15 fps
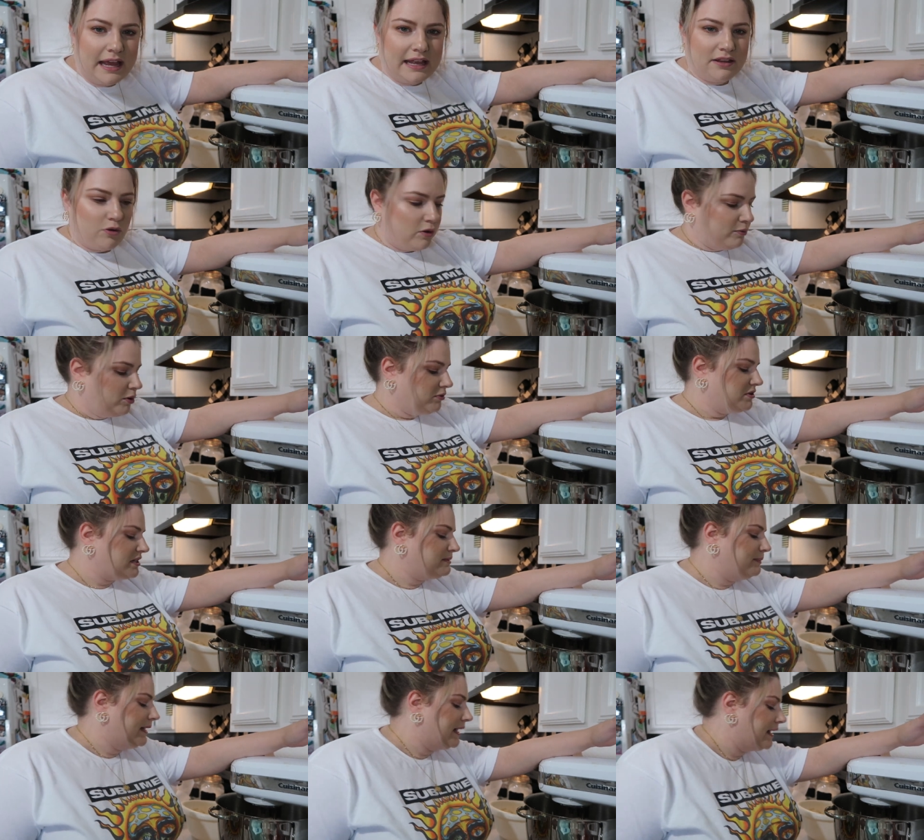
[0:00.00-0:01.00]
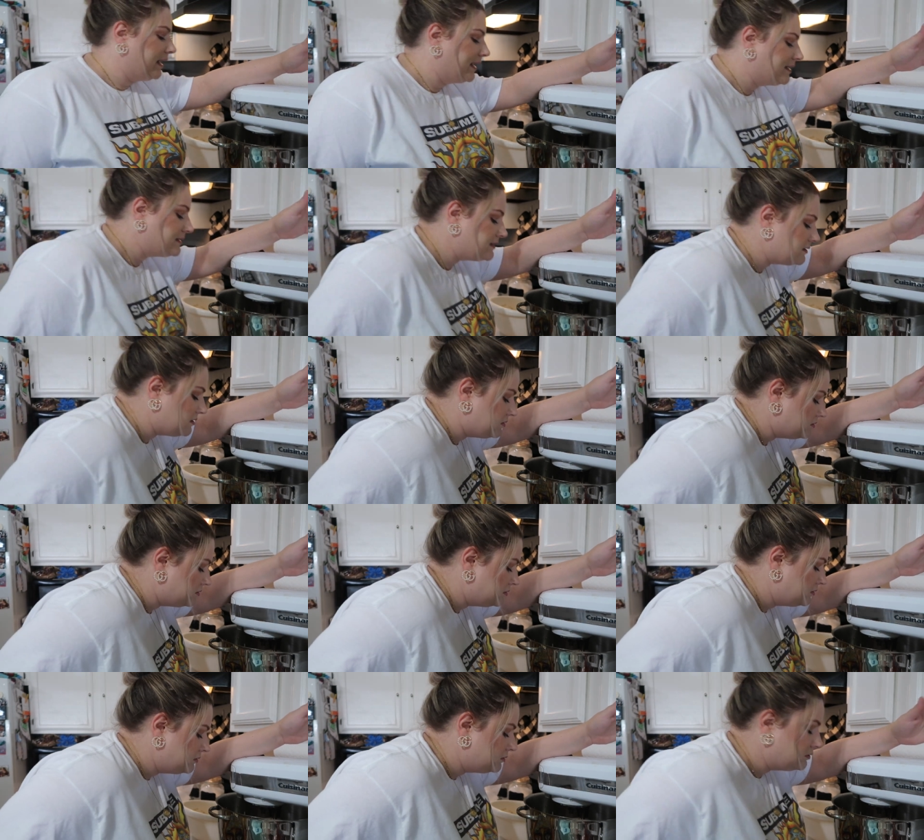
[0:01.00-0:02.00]
normal just because
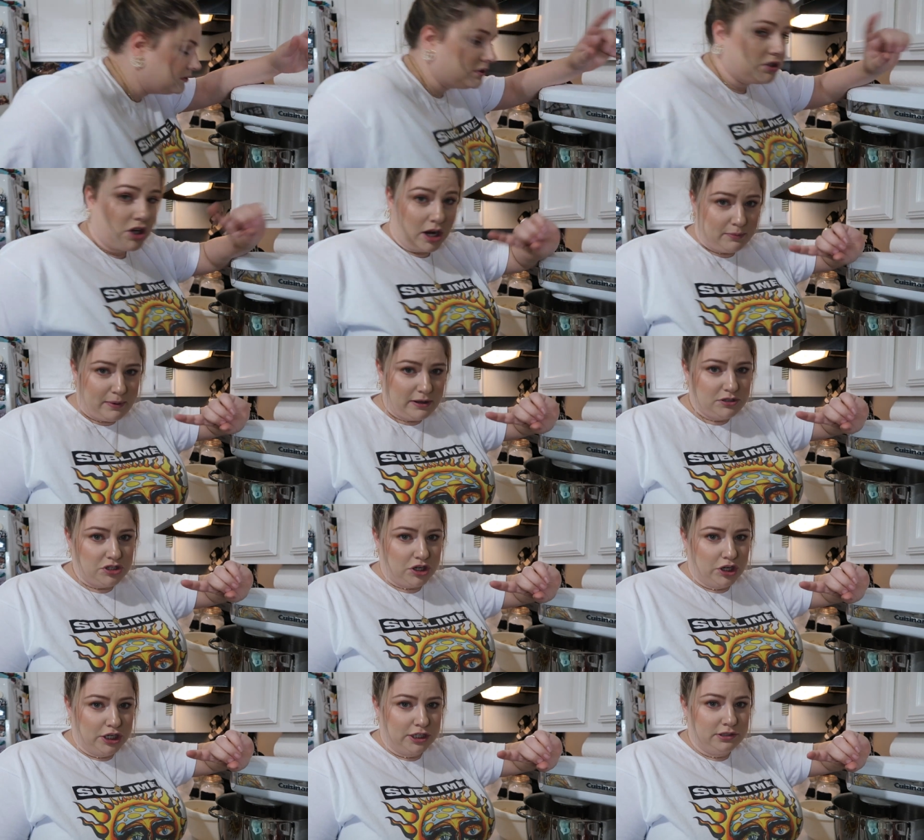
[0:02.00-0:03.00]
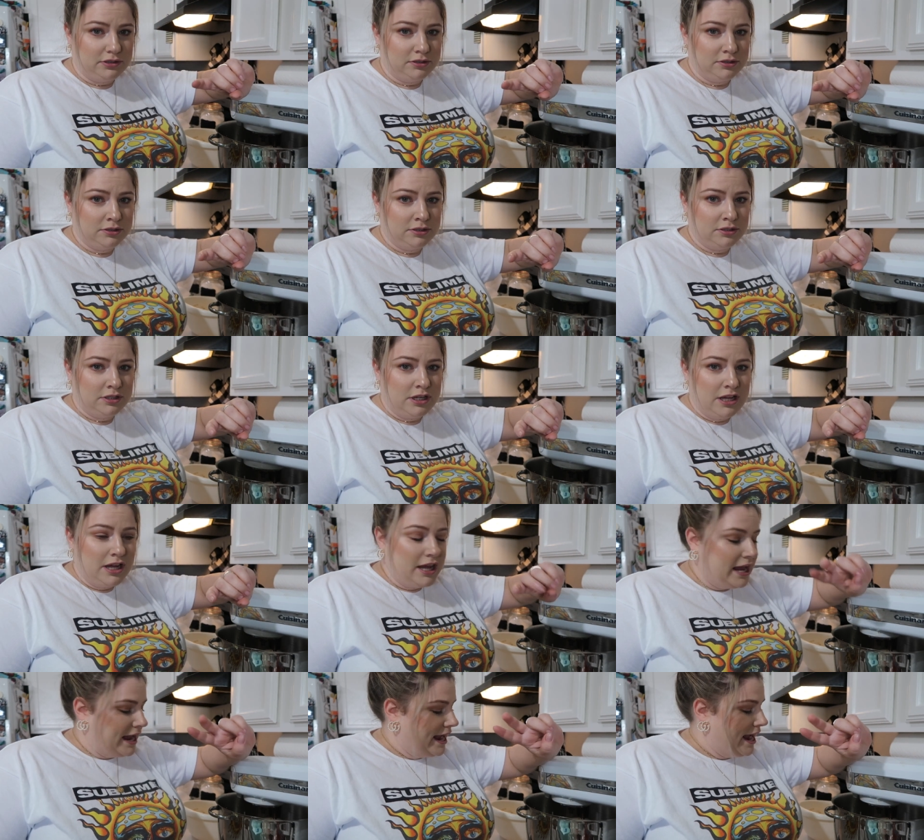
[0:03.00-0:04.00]
dark brown sugar
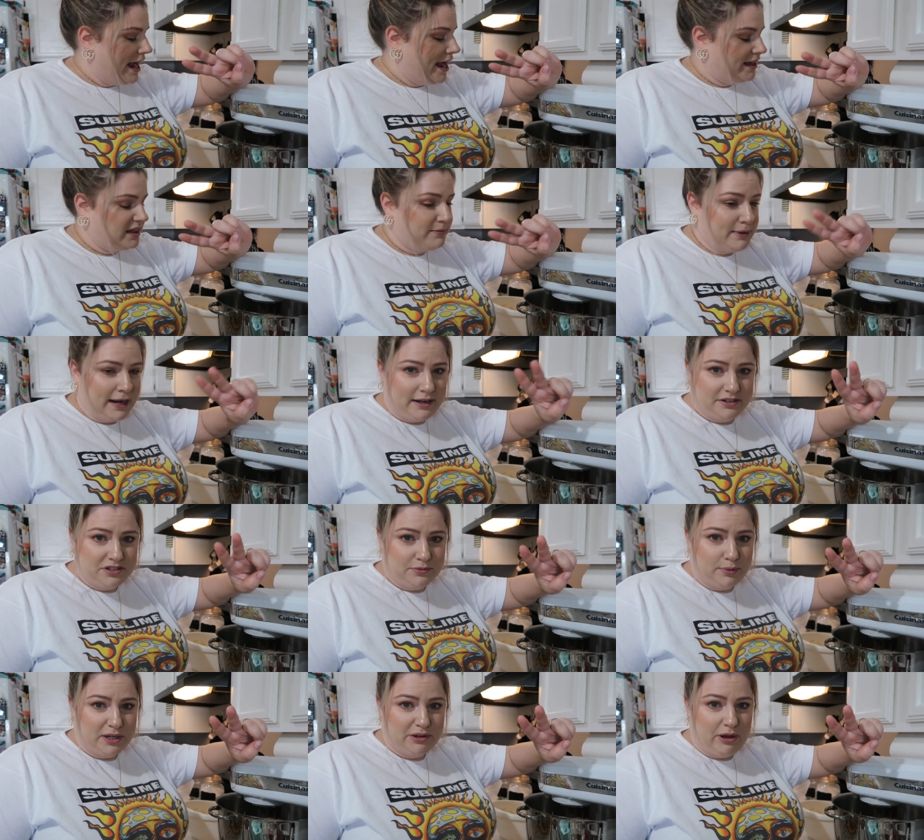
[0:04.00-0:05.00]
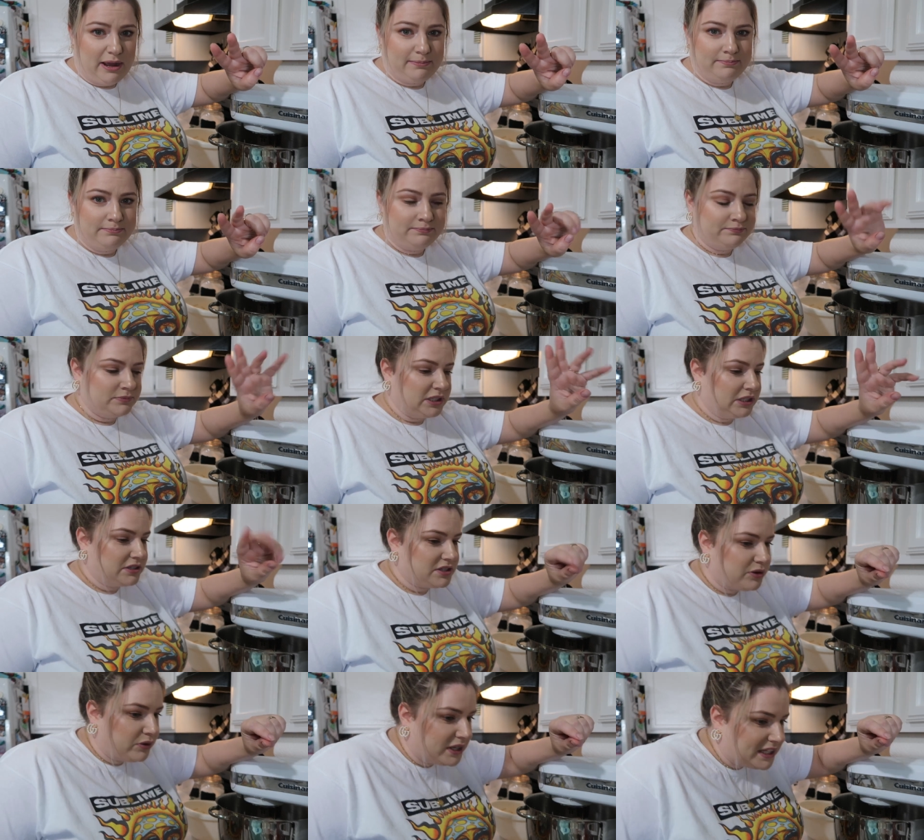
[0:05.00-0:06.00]
and the bananas are pretty red. So
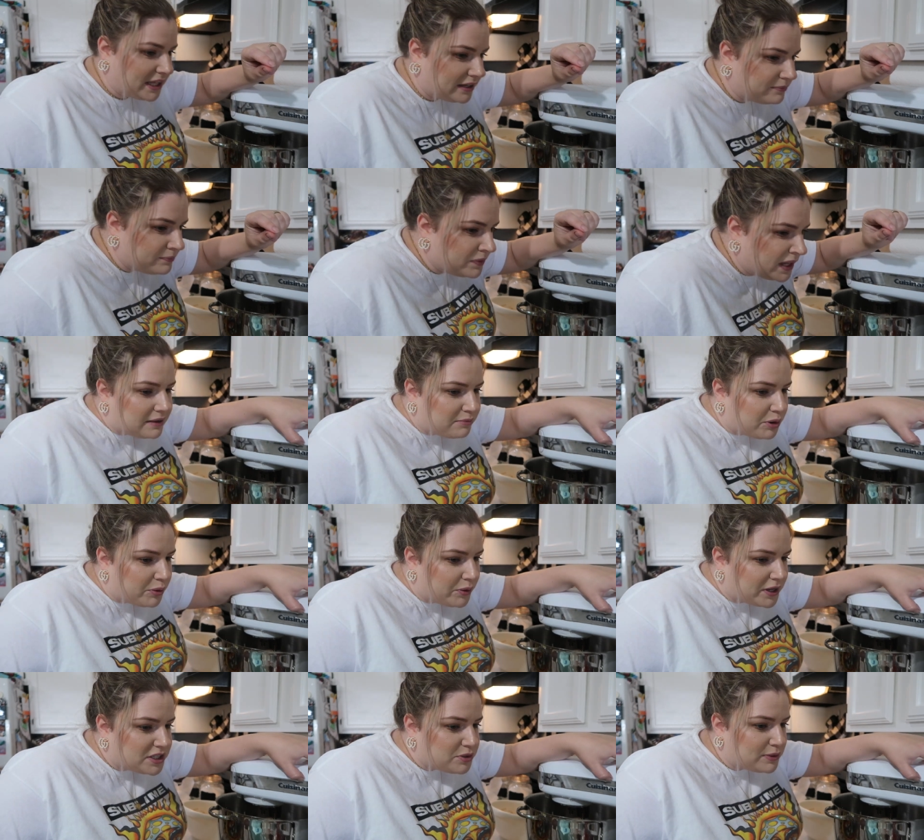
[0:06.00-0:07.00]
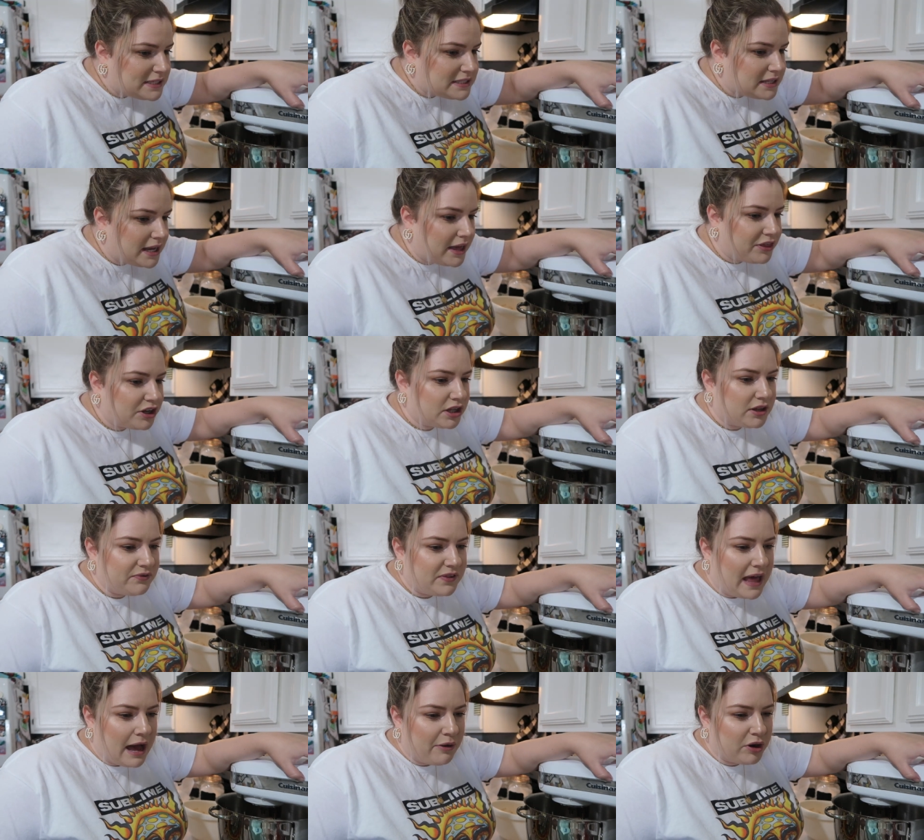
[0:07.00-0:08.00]
that's the only thing. I'm going to whisk together the
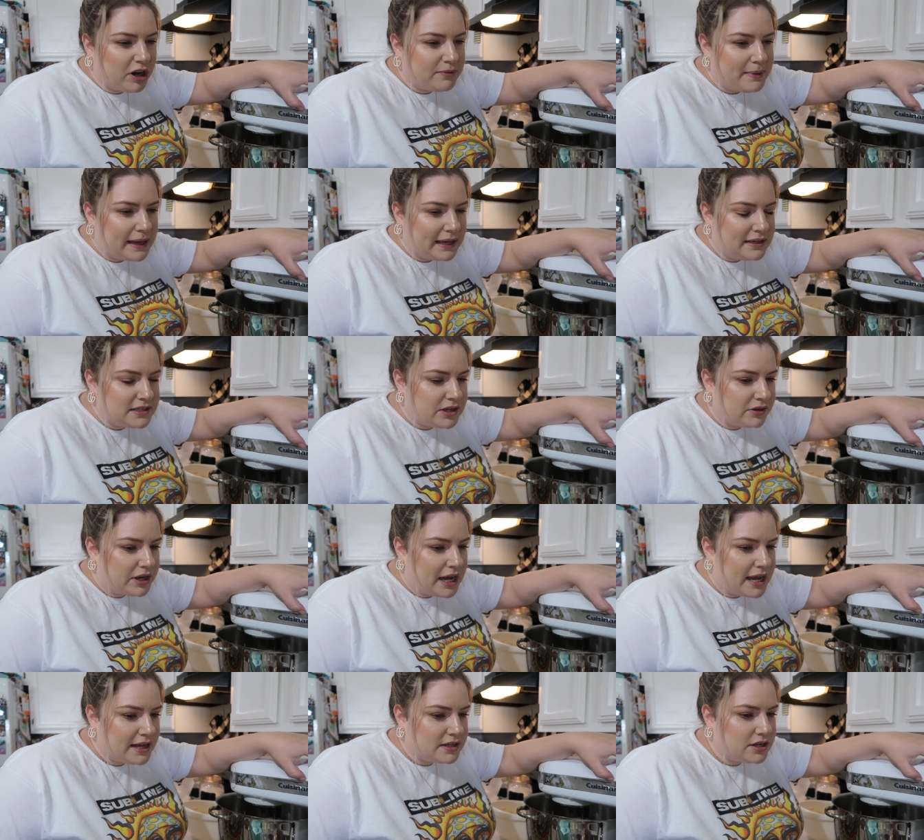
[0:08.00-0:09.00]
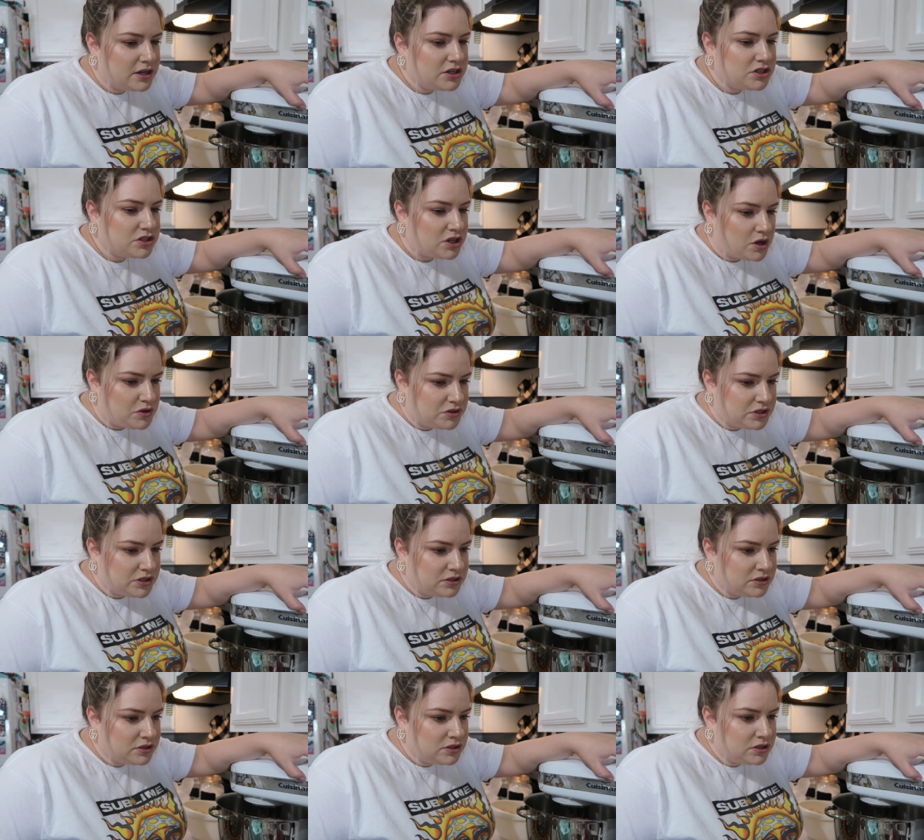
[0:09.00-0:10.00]
flour, baking soda, and salt.
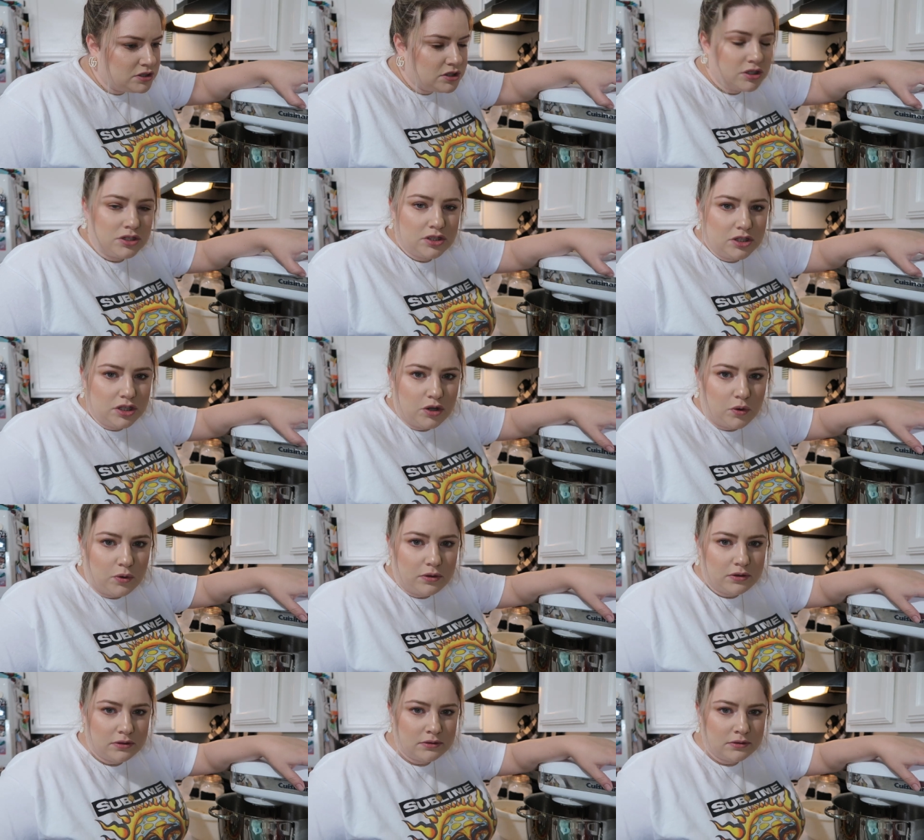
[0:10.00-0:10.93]
Cool.